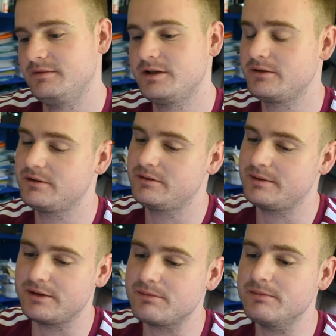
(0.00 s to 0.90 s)
Don't know
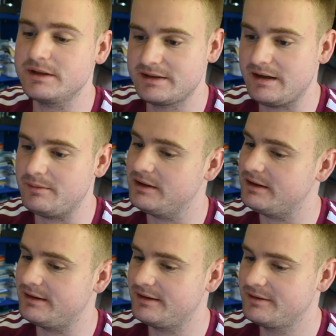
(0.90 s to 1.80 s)
about
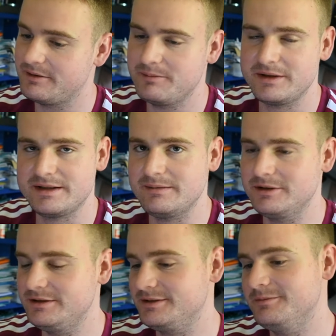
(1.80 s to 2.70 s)

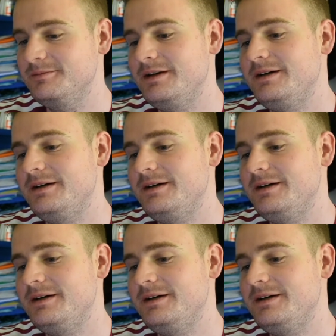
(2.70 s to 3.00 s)
metabolism.